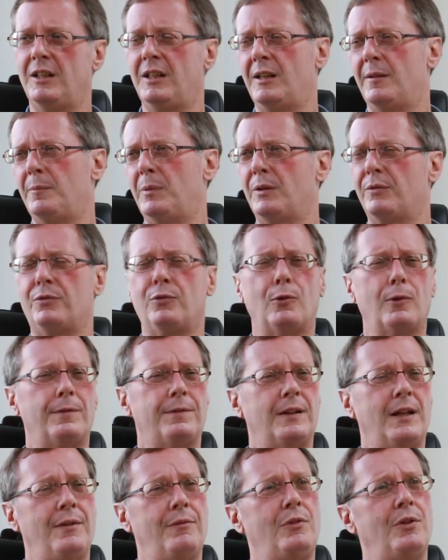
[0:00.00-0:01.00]
about 4 or
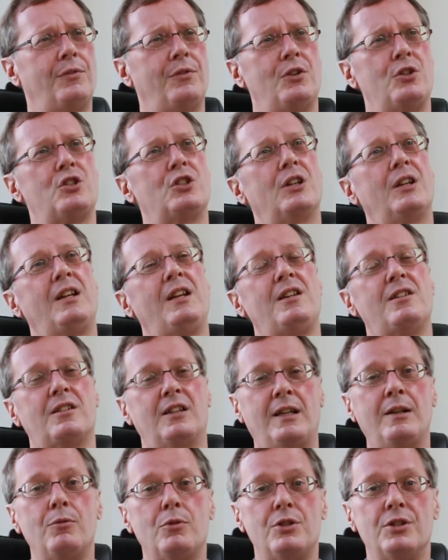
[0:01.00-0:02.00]
5 different Chinese
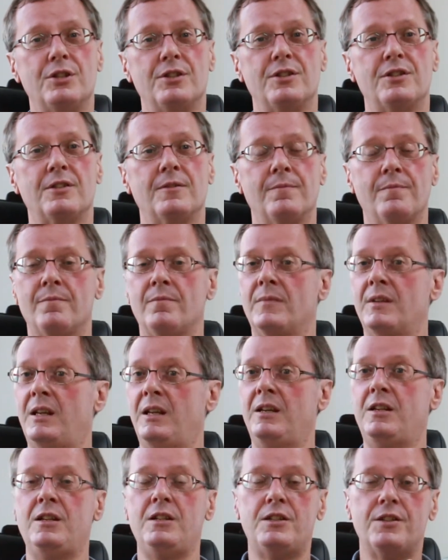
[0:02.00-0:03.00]
languages.
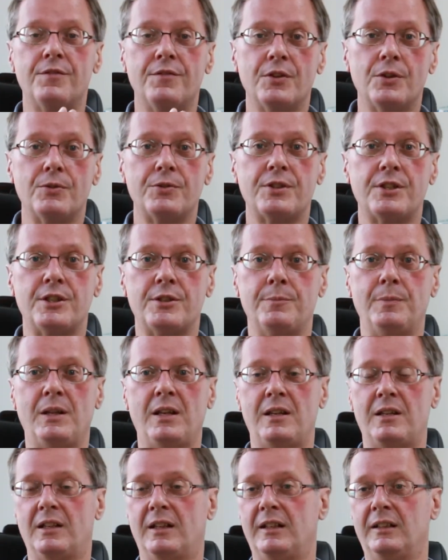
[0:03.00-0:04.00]
And each of those has many
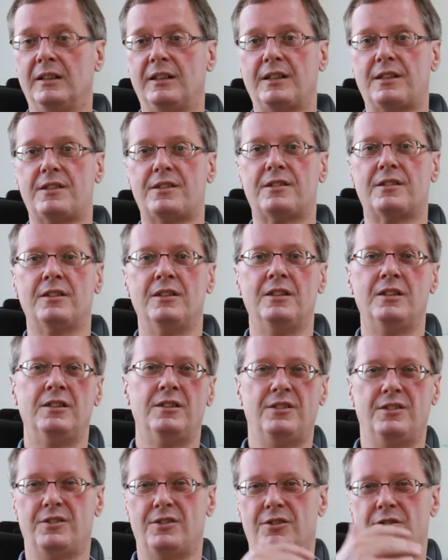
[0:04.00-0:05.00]
dialects.
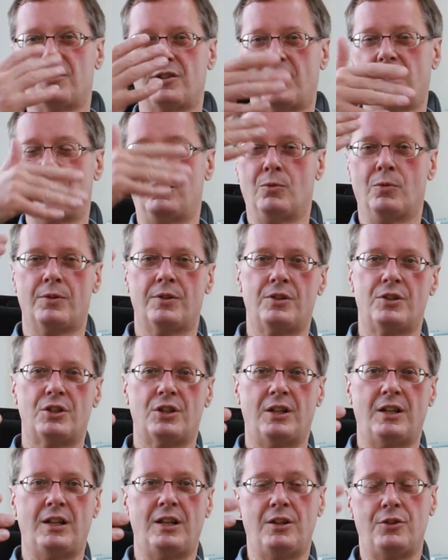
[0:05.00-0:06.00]
There's like Northern
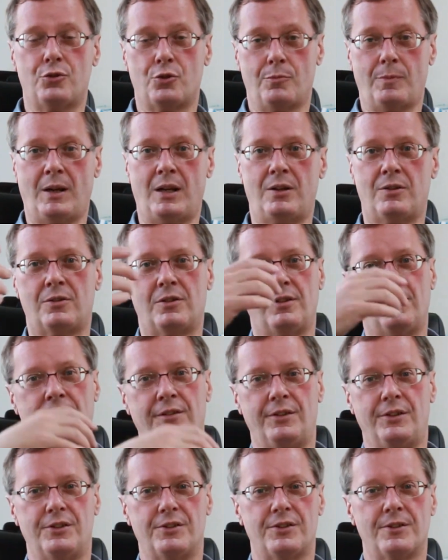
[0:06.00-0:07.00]
Chinese or Mandarin,
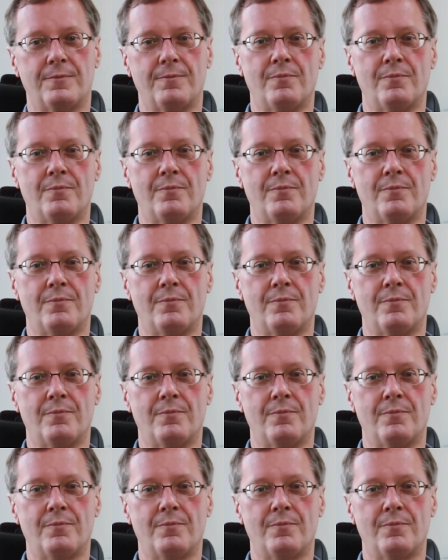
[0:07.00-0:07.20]
there's